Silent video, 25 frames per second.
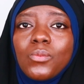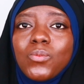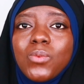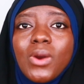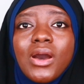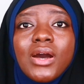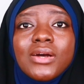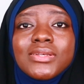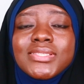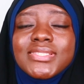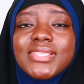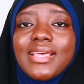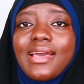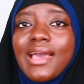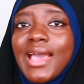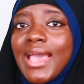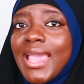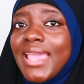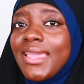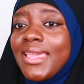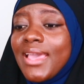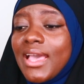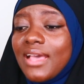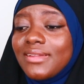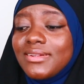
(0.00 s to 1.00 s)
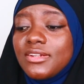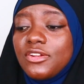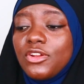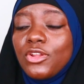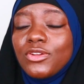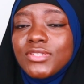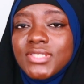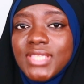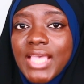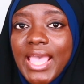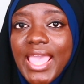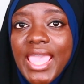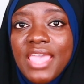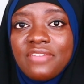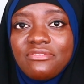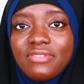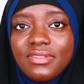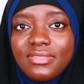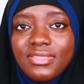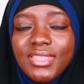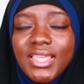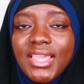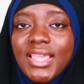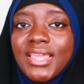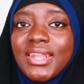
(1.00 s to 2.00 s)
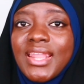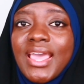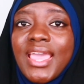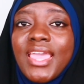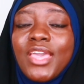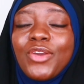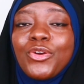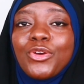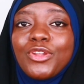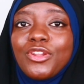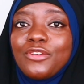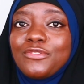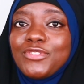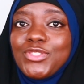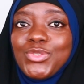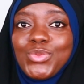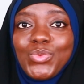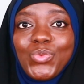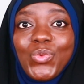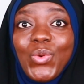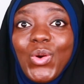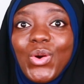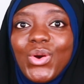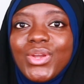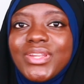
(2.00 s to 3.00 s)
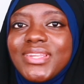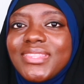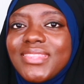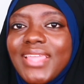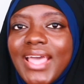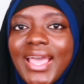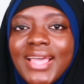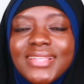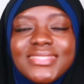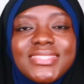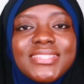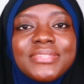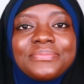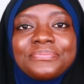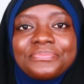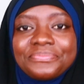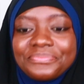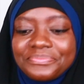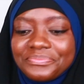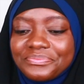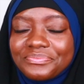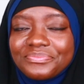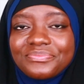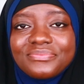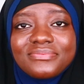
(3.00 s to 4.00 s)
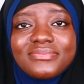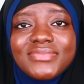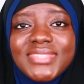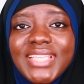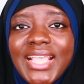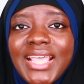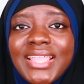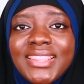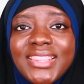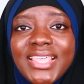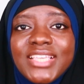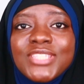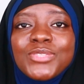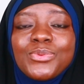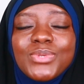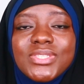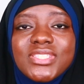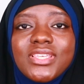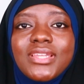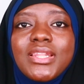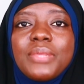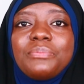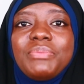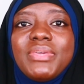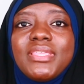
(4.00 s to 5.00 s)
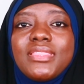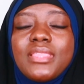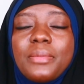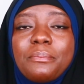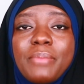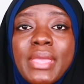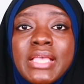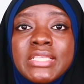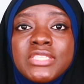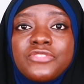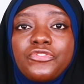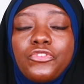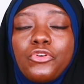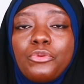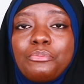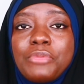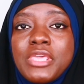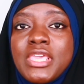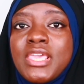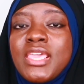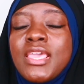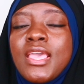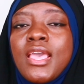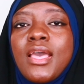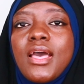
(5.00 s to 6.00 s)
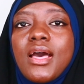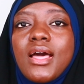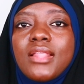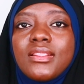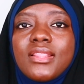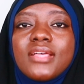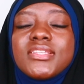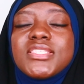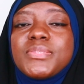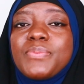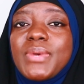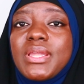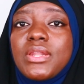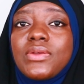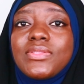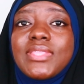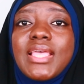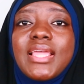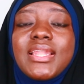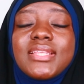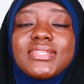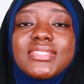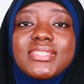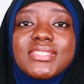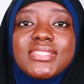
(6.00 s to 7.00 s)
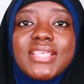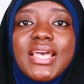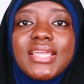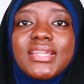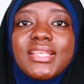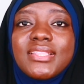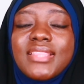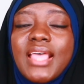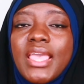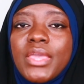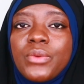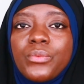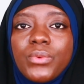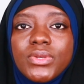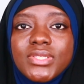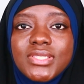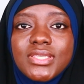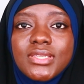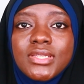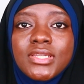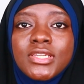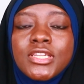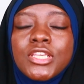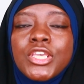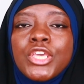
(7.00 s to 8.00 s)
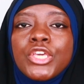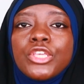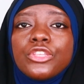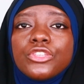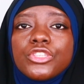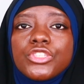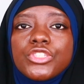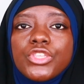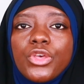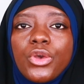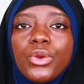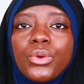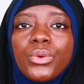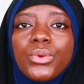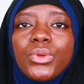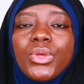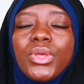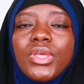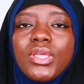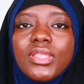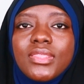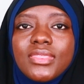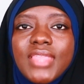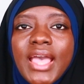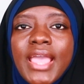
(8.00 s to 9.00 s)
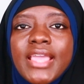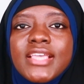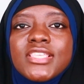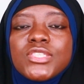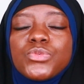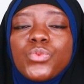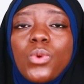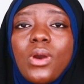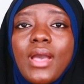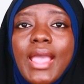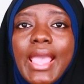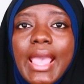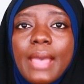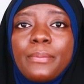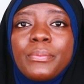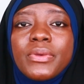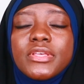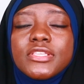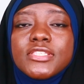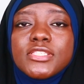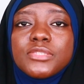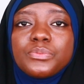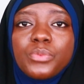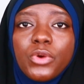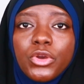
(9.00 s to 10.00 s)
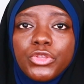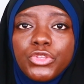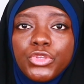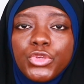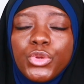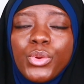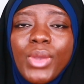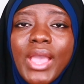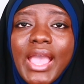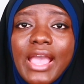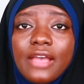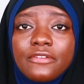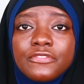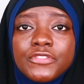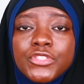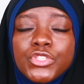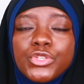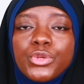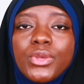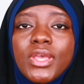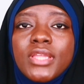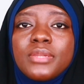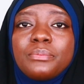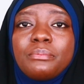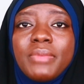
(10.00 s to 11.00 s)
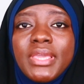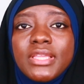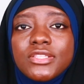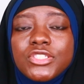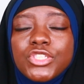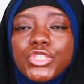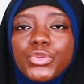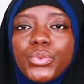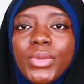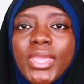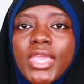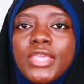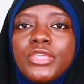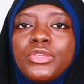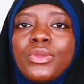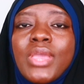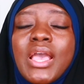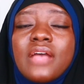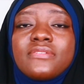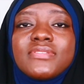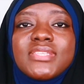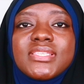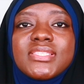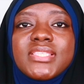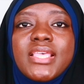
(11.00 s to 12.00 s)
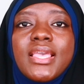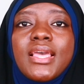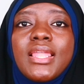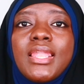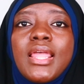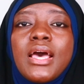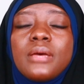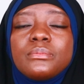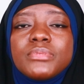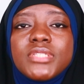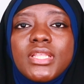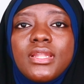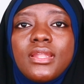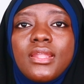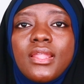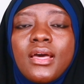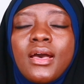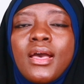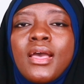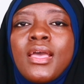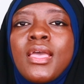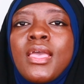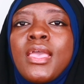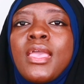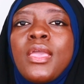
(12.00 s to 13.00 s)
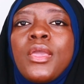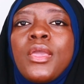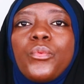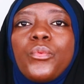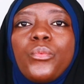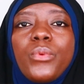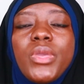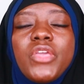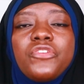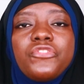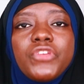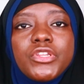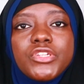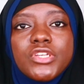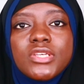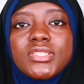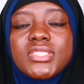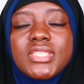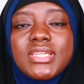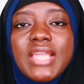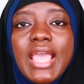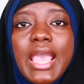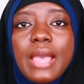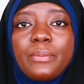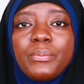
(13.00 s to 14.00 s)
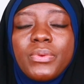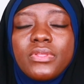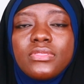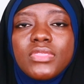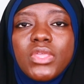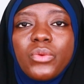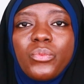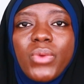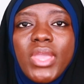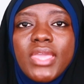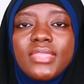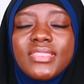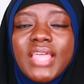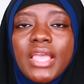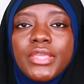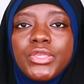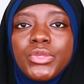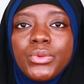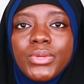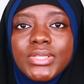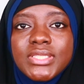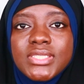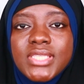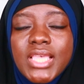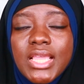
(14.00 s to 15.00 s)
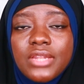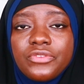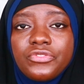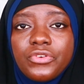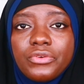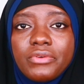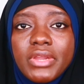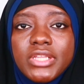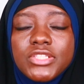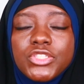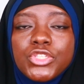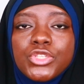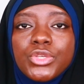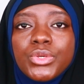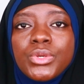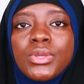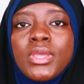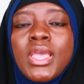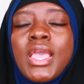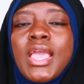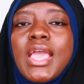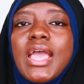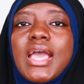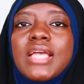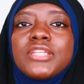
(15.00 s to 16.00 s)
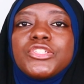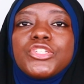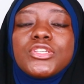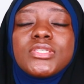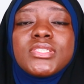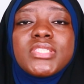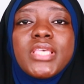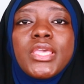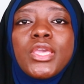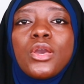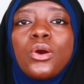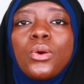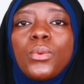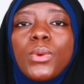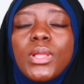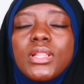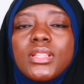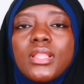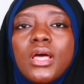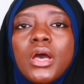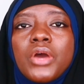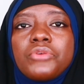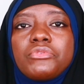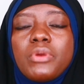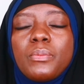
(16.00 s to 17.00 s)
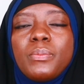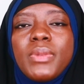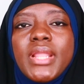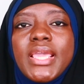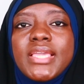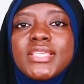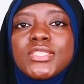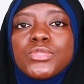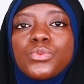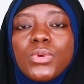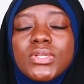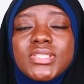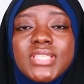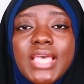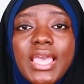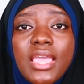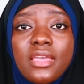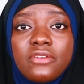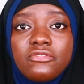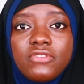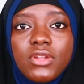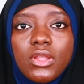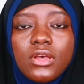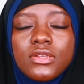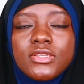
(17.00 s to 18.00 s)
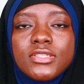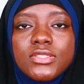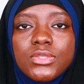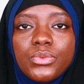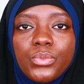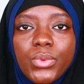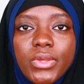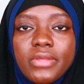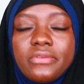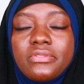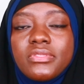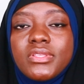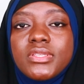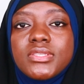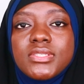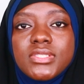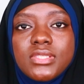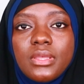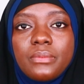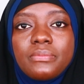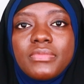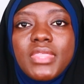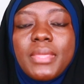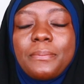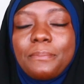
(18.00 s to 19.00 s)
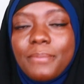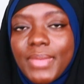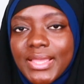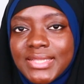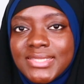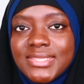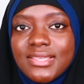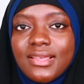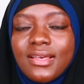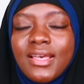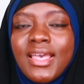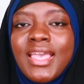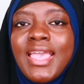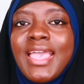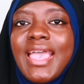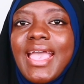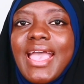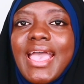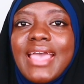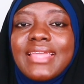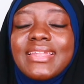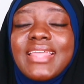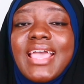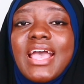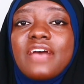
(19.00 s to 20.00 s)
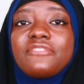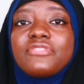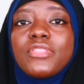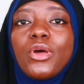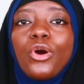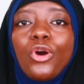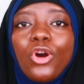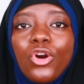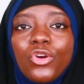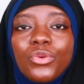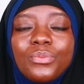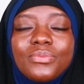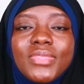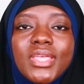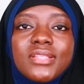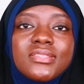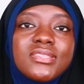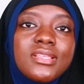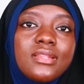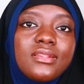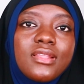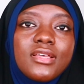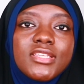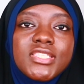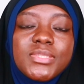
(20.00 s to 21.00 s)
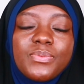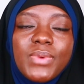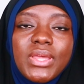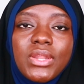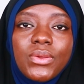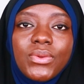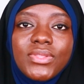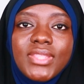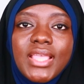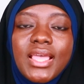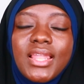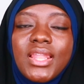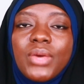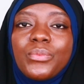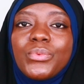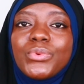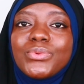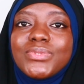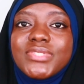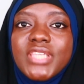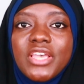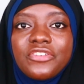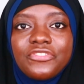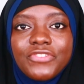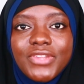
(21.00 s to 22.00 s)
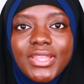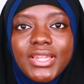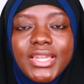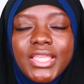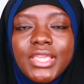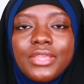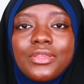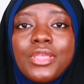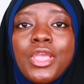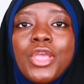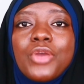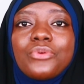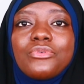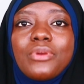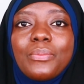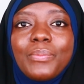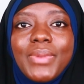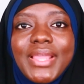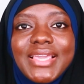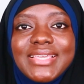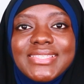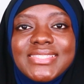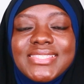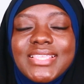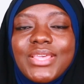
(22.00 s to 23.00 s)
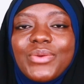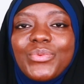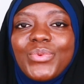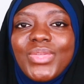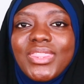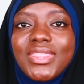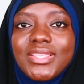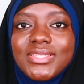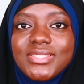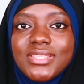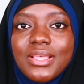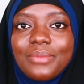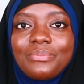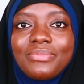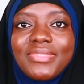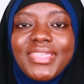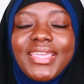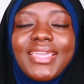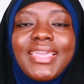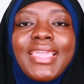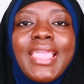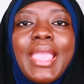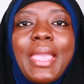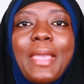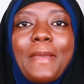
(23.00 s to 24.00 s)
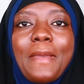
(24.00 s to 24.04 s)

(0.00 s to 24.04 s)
Whilst I had looked at everything and I could have sworn that this was going to be the best for me, Allah subhanahu wa ta'ala decided that it wasn't. So that is what happens, but you have to admit to it and you have to say alhamdulillah if it doesn't happen the way that you intend for it to, and just say, oh Allah, replace what I have lost with something better, and have the hope that Allah subhanahu wa ta'ala will definitely replace it with something